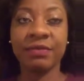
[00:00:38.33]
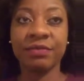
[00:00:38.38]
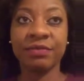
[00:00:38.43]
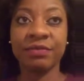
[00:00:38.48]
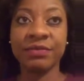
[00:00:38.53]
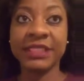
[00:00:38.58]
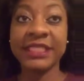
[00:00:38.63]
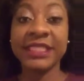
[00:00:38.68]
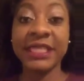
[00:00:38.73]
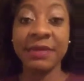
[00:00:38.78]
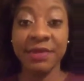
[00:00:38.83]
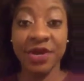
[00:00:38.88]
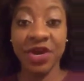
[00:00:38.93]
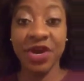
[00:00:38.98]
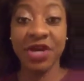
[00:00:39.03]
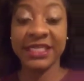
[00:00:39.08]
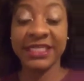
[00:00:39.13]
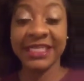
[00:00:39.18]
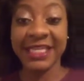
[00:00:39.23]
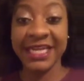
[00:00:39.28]

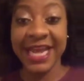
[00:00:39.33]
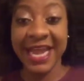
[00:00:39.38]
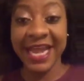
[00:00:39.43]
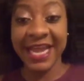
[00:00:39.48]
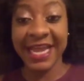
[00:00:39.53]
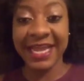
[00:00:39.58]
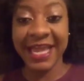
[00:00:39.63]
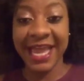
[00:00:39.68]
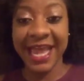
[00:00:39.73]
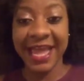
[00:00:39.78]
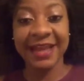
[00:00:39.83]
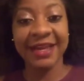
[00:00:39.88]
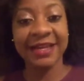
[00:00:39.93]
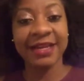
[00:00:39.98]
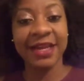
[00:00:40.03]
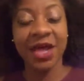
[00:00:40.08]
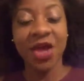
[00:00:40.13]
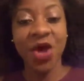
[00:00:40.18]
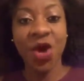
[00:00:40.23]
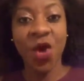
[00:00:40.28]
seminar tonight.
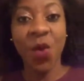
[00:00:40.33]
And